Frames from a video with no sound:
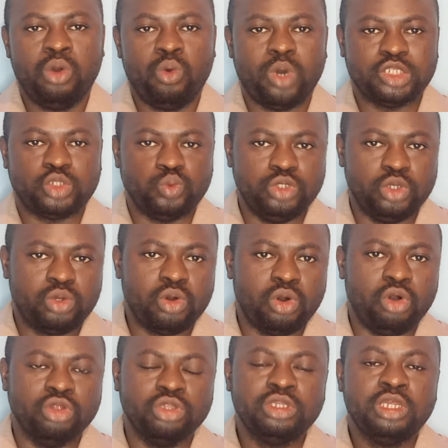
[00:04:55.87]
what we
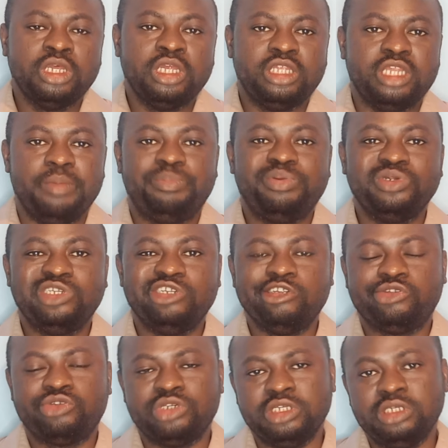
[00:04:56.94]
call the
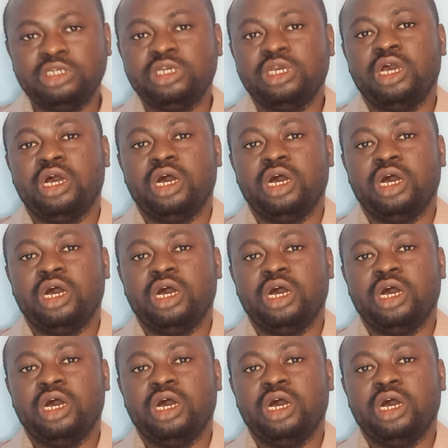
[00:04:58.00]
predatory